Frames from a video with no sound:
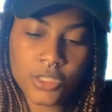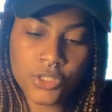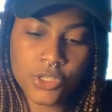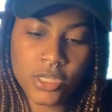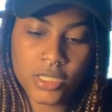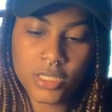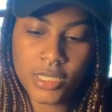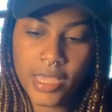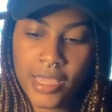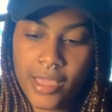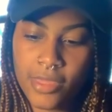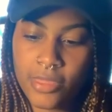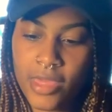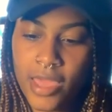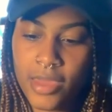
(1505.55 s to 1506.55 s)
Just
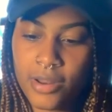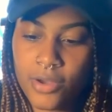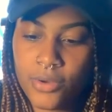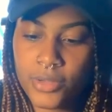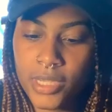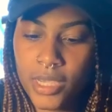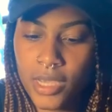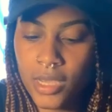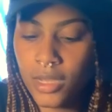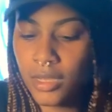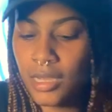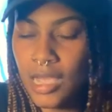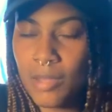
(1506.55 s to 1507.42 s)
saying that, oh yeah,